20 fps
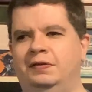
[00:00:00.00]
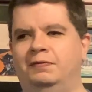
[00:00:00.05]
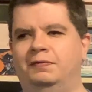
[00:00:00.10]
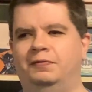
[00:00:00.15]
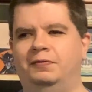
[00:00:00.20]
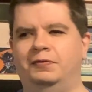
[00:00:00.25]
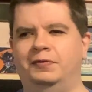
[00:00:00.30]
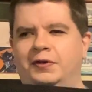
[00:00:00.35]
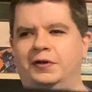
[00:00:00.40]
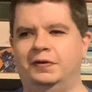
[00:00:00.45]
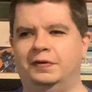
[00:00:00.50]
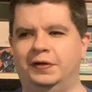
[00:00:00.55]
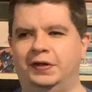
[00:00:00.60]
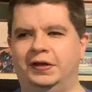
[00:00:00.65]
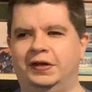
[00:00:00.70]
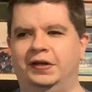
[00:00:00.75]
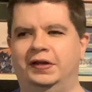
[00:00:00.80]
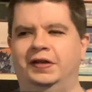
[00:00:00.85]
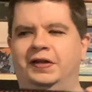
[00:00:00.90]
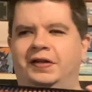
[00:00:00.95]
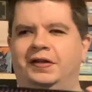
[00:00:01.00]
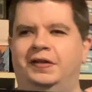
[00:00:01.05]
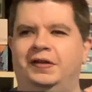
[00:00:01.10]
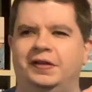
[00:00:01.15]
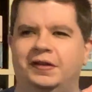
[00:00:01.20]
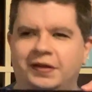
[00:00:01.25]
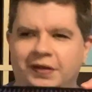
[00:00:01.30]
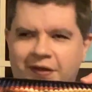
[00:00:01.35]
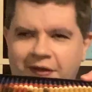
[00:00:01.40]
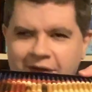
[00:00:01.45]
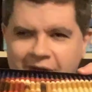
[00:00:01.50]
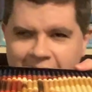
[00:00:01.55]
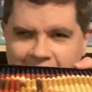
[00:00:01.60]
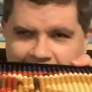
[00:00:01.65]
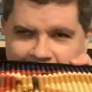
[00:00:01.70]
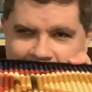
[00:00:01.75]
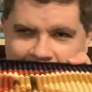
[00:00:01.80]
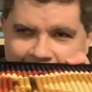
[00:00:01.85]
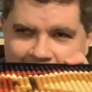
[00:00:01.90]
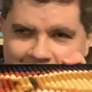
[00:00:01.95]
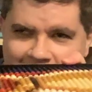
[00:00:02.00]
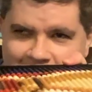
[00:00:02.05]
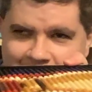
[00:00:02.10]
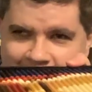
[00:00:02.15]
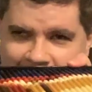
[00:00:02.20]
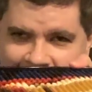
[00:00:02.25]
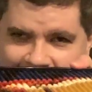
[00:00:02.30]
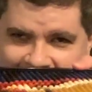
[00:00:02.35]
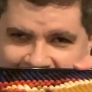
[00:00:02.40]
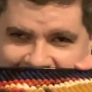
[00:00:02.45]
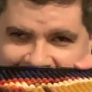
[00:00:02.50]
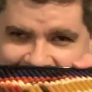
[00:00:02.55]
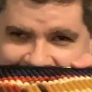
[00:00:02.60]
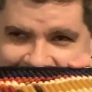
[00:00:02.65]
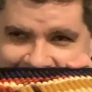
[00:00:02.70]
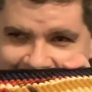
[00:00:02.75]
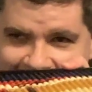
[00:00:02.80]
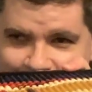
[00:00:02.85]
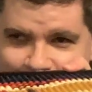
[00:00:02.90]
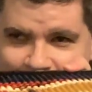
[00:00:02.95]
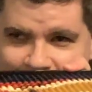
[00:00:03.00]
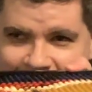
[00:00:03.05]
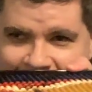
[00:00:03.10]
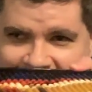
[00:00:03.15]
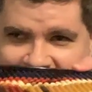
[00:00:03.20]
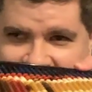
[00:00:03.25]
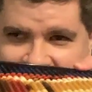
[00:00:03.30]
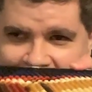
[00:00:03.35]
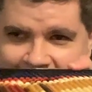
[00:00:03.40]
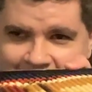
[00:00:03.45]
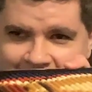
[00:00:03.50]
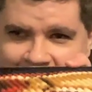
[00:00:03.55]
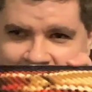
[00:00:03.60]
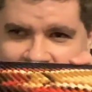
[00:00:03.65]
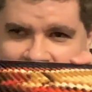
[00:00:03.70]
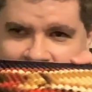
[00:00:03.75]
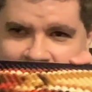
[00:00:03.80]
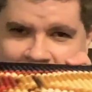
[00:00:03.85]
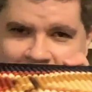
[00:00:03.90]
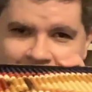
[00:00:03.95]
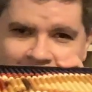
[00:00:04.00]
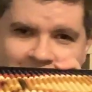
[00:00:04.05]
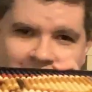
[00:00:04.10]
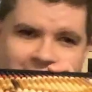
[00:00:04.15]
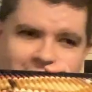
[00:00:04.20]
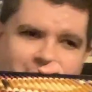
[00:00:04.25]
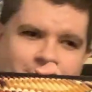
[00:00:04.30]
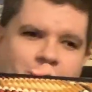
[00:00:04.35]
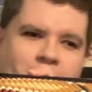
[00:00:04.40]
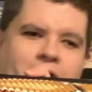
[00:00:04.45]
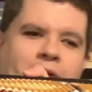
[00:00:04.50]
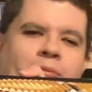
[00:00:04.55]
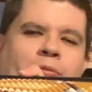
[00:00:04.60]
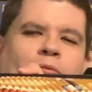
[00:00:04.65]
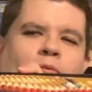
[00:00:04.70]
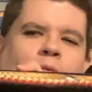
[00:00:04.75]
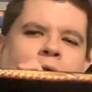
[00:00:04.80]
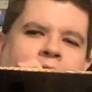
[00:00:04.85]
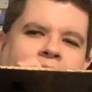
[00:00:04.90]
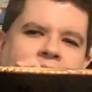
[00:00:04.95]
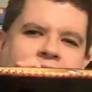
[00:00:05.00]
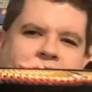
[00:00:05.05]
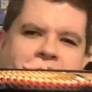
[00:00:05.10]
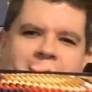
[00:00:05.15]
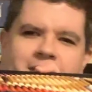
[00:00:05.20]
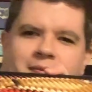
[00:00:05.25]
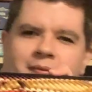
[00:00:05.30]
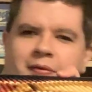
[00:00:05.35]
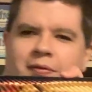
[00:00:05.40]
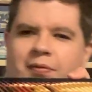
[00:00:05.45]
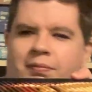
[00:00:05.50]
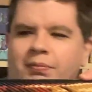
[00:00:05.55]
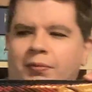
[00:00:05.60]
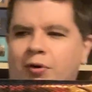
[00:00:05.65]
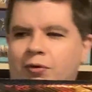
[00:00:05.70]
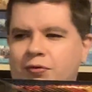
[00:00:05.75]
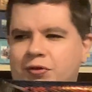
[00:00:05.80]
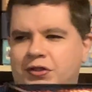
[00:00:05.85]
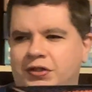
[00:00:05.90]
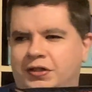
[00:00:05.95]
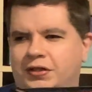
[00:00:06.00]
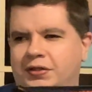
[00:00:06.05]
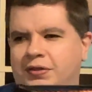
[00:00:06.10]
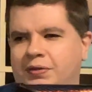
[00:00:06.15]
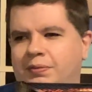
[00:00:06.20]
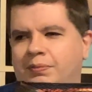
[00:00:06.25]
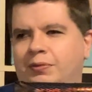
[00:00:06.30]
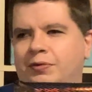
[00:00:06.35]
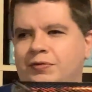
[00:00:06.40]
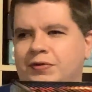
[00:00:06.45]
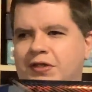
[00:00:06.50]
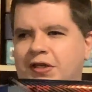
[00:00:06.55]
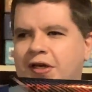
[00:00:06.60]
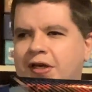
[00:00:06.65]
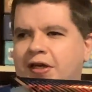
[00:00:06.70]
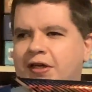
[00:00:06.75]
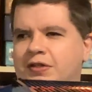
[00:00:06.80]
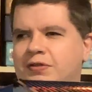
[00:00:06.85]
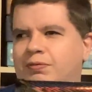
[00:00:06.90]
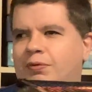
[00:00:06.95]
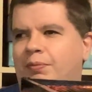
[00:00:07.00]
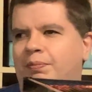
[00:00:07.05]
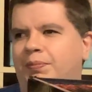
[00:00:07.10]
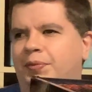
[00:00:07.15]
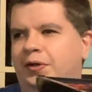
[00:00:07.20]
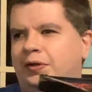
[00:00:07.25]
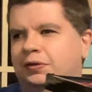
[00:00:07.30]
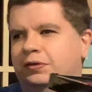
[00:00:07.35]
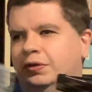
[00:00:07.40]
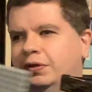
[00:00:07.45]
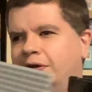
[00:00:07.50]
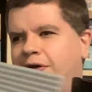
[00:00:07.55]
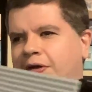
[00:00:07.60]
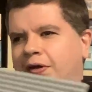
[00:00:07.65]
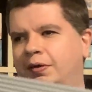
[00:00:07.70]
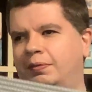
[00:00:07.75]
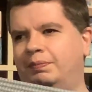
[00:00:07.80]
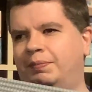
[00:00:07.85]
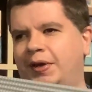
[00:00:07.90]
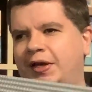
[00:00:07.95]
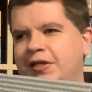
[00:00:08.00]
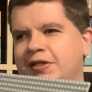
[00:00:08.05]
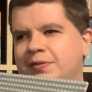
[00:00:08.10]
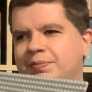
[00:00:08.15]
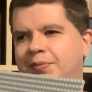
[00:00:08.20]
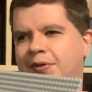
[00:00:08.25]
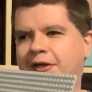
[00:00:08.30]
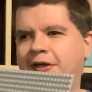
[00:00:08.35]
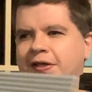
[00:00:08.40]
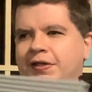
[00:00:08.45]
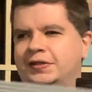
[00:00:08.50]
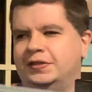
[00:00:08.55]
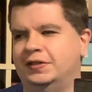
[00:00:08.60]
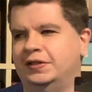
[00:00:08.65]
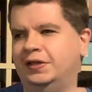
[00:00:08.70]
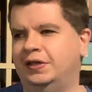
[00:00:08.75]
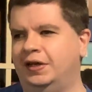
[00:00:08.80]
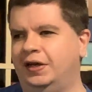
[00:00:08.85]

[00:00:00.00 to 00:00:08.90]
a very, very stable design. The problem was most mosaics were built on base plates,